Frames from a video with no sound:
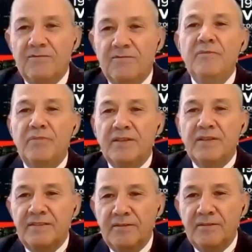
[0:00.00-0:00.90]

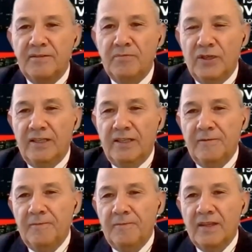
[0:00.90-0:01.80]
reinvest the
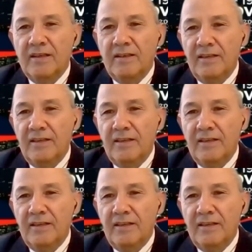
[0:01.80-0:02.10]
money